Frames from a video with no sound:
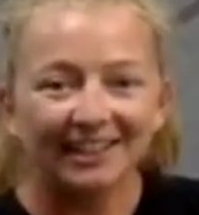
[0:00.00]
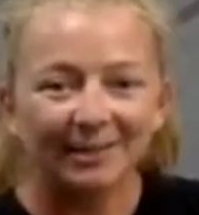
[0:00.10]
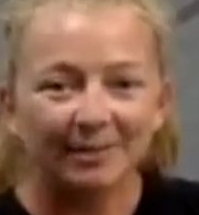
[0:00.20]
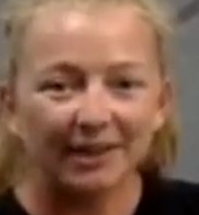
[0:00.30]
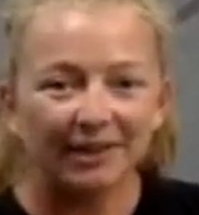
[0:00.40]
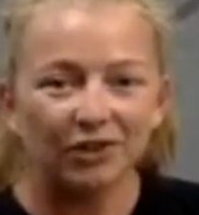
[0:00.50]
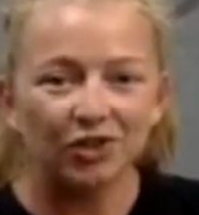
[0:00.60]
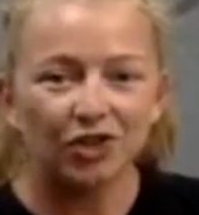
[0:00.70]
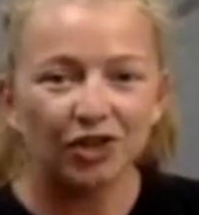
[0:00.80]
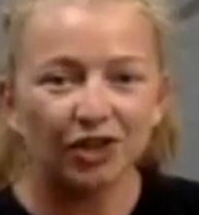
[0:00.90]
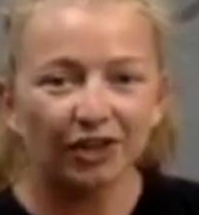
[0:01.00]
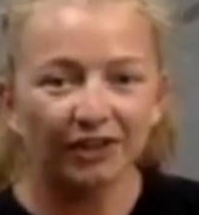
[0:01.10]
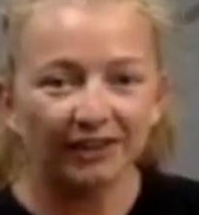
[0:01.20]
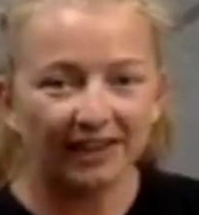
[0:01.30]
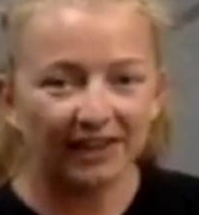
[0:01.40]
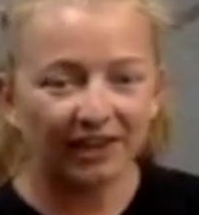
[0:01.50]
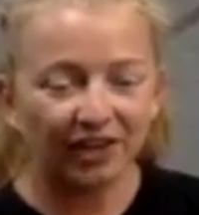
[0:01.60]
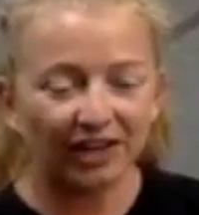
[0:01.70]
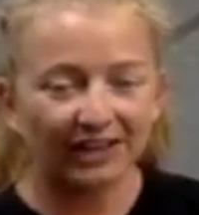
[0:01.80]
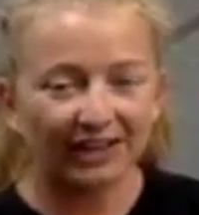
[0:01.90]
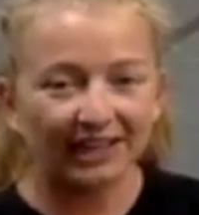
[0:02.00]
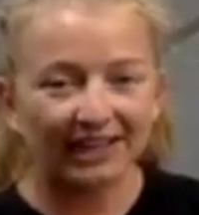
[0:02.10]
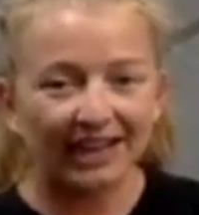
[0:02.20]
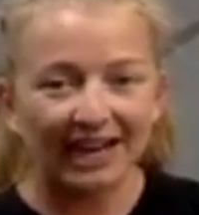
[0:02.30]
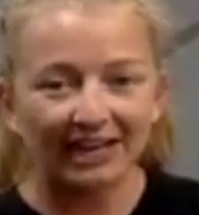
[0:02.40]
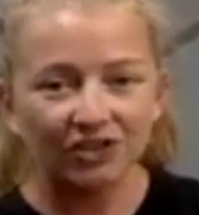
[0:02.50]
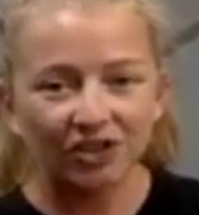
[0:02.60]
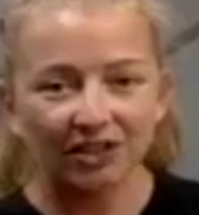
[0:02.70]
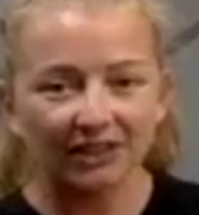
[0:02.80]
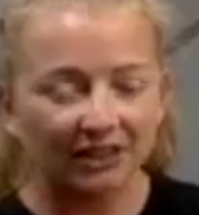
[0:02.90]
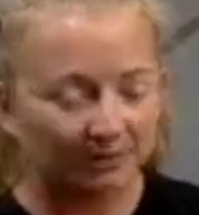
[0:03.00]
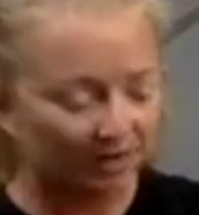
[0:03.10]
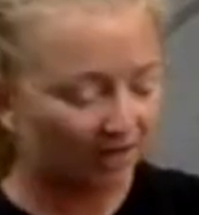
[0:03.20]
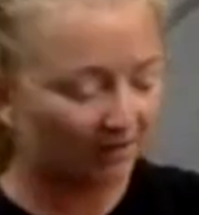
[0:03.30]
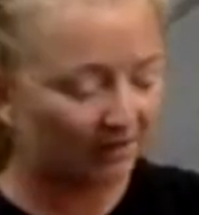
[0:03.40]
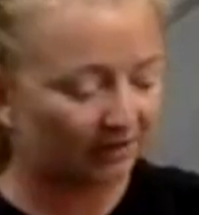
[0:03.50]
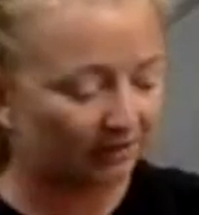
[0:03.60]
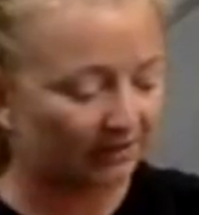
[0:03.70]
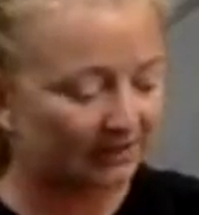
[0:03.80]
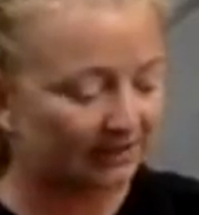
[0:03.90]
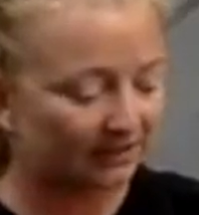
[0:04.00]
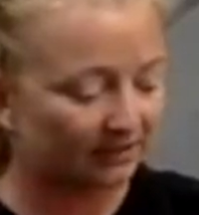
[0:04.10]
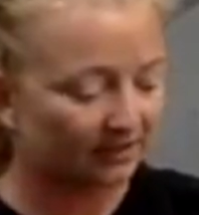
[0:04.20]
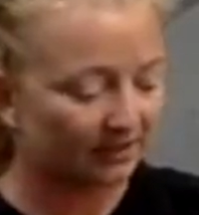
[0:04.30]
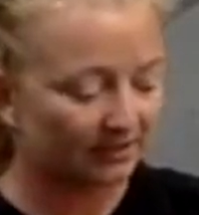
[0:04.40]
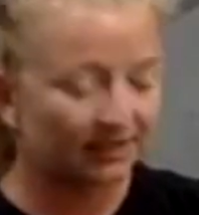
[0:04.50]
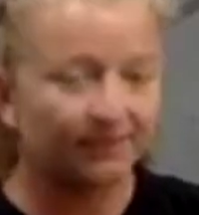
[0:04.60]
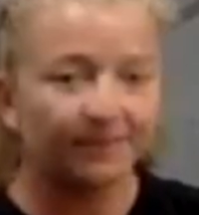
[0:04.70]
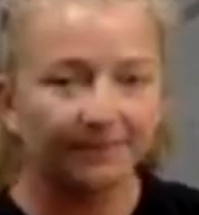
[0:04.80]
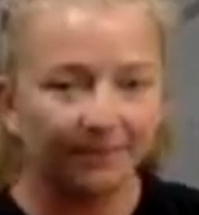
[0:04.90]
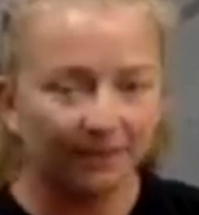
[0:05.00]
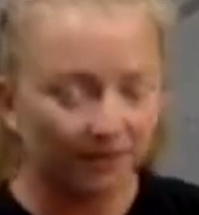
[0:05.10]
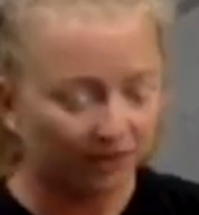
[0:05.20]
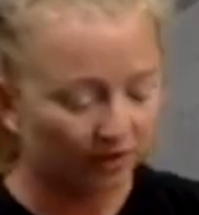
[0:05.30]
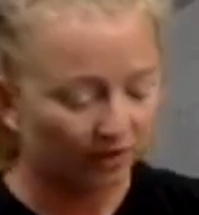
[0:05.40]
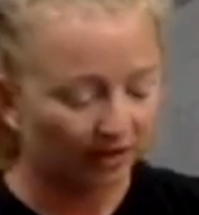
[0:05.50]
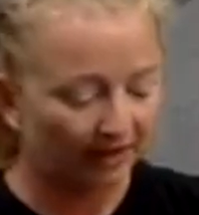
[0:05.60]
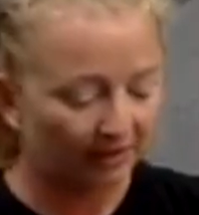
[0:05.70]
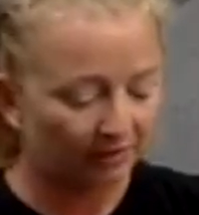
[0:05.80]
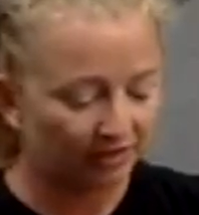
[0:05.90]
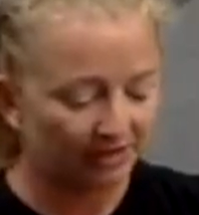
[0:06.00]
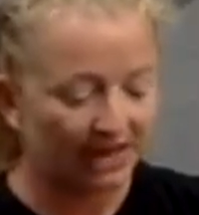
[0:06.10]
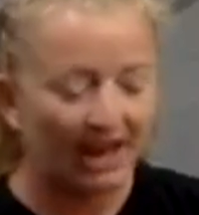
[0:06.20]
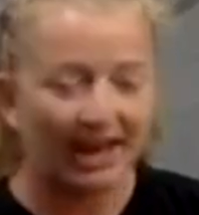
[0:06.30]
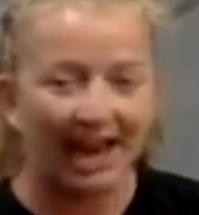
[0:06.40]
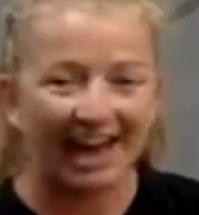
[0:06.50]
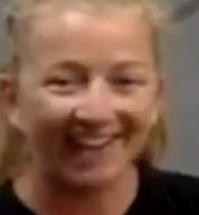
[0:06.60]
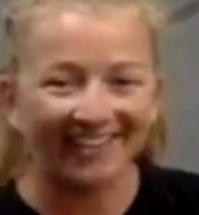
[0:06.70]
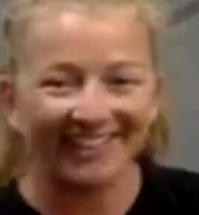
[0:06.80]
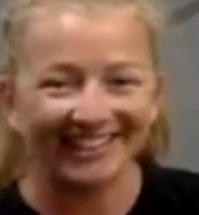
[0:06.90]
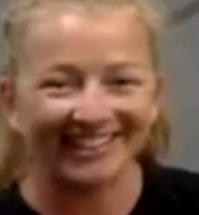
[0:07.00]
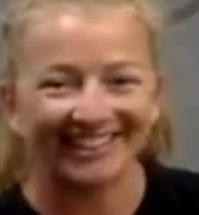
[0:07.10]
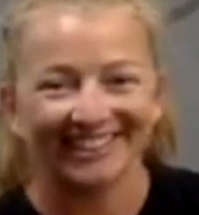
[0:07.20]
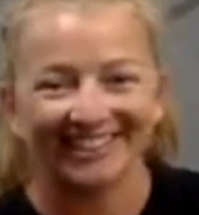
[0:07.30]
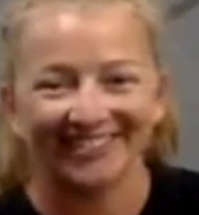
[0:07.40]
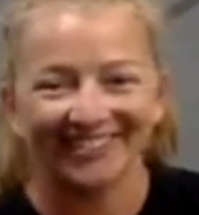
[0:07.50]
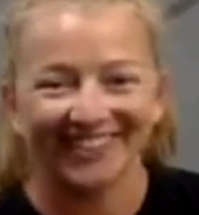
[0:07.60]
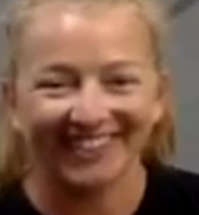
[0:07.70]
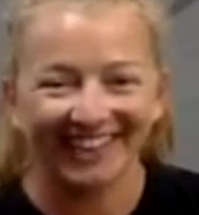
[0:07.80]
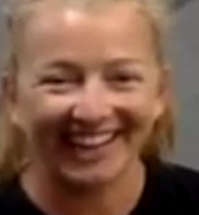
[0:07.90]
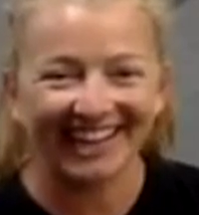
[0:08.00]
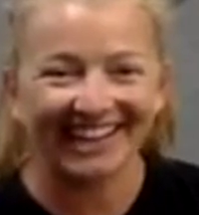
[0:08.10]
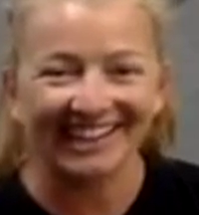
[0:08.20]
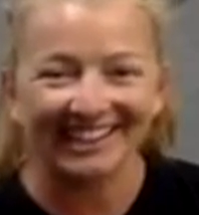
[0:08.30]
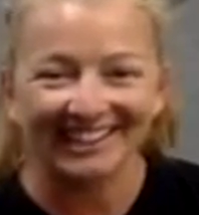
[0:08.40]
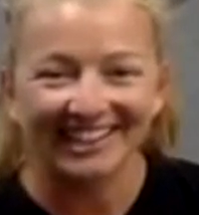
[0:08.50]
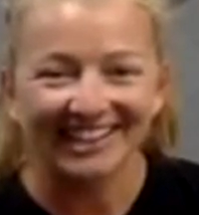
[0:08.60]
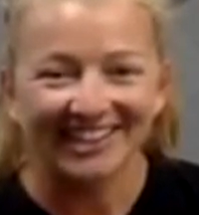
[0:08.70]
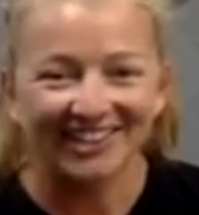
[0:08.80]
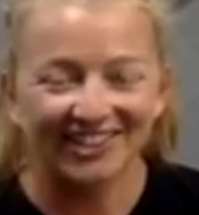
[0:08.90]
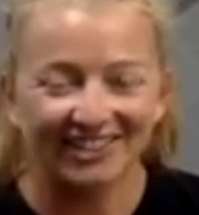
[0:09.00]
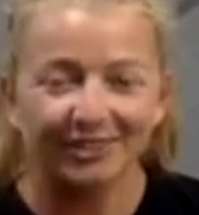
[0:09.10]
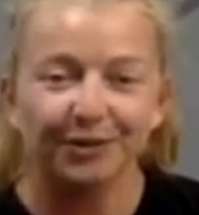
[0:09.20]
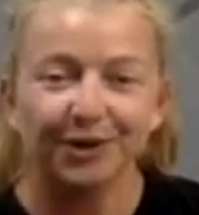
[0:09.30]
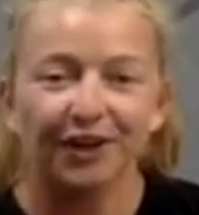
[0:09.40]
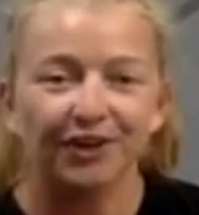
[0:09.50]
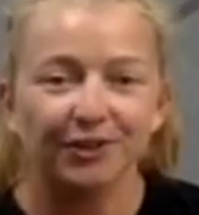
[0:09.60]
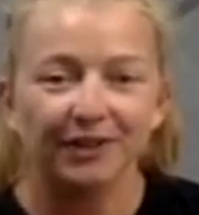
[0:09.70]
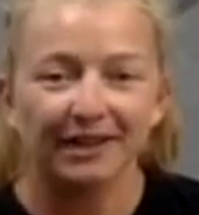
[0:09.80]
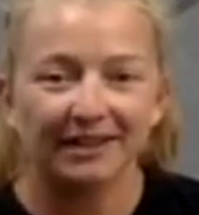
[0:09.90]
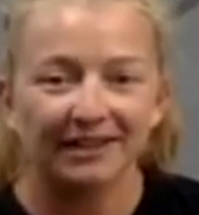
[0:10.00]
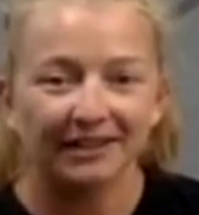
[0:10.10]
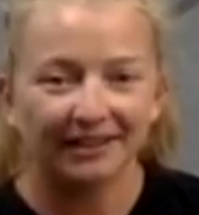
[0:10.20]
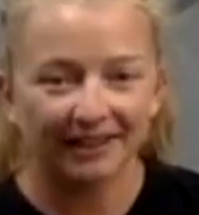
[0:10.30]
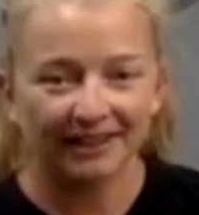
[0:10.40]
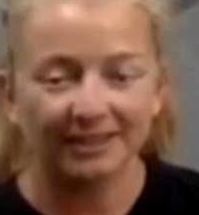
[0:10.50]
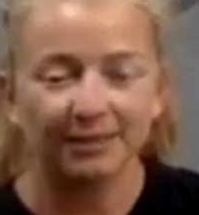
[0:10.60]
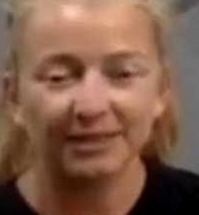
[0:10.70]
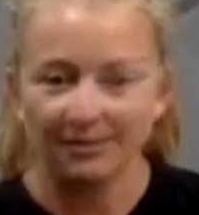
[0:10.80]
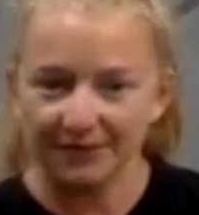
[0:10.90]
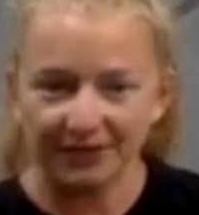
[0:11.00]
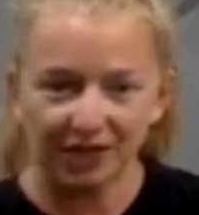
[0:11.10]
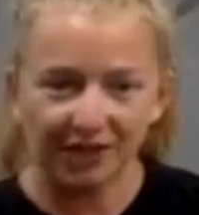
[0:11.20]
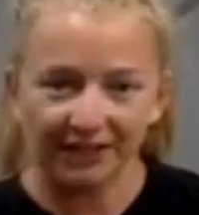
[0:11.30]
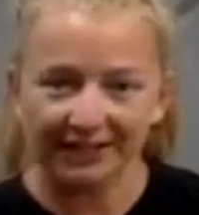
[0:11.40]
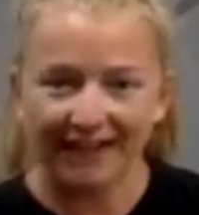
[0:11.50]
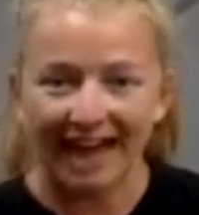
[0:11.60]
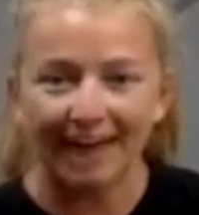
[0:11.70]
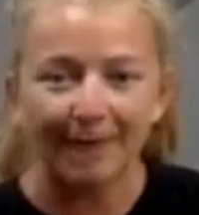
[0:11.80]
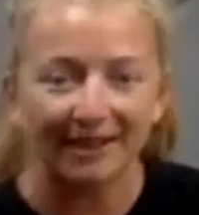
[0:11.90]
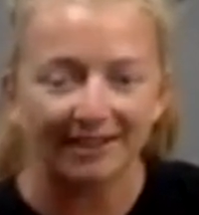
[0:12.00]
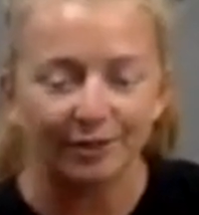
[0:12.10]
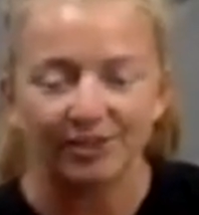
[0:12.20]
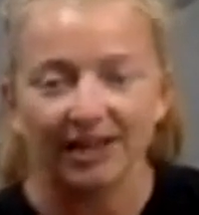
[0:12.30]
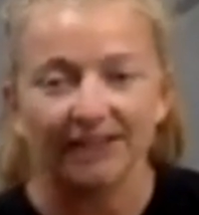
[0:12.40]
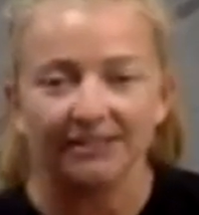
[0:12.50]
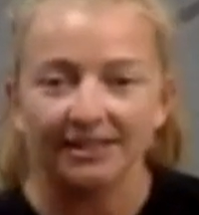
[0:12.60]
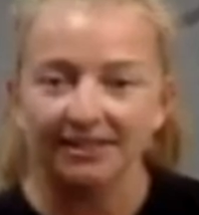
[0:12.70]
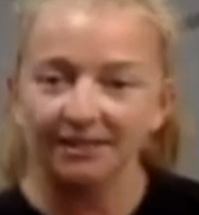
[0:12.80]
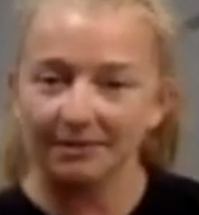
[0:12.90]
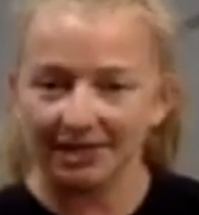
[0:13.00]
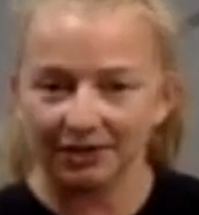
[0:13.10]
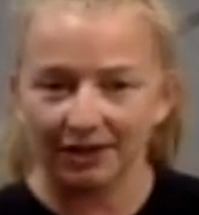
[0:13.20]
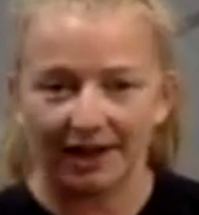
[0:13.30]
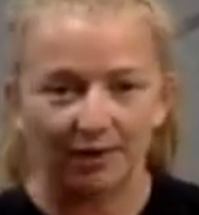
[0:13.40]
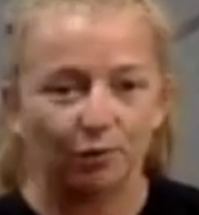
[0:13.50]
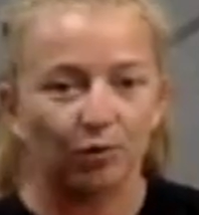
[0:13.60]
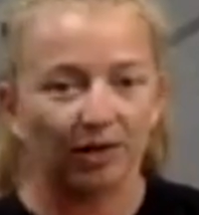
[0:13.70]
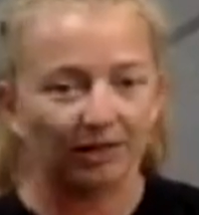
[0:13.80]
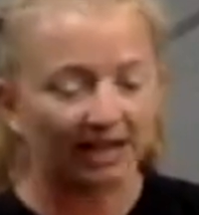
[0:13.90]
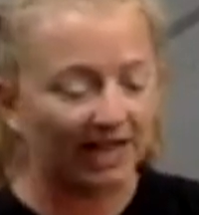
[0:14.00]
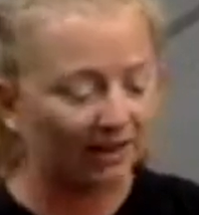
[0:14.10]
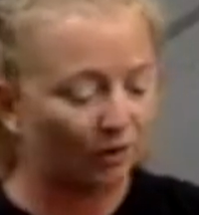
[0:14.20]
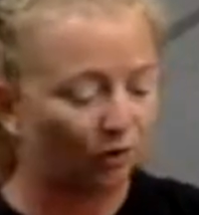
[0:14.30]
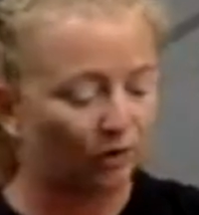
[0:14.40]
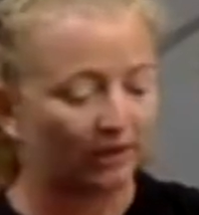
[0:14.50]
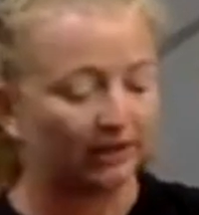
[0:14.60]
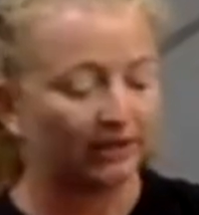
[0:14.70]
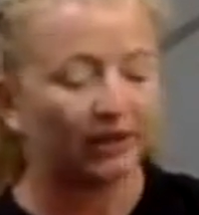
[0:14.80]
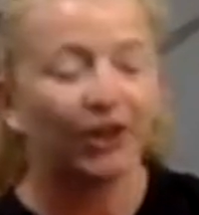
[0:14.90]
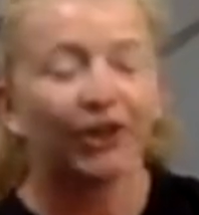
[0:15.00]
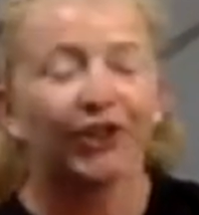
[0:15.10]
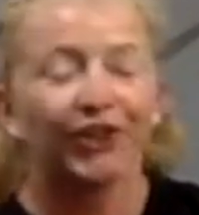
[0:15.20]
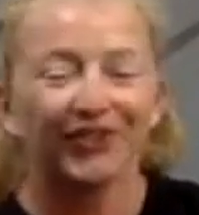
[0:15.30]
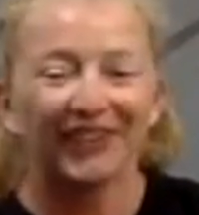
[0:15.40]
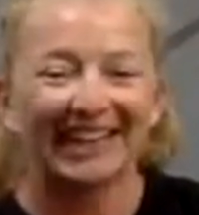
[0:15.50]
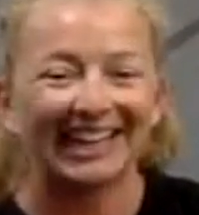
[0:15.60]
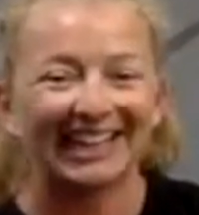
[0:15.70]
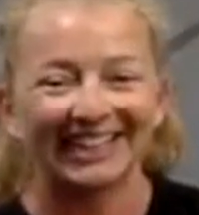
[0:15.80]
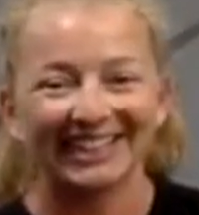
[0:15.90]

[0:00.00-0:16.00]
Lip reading: Make sure that you're engaging the abdominal muscles. Don't let them just hang out. They're working. Just because we're not doing a specific targeted ab exercise doesn't mean you can't work that core. 3,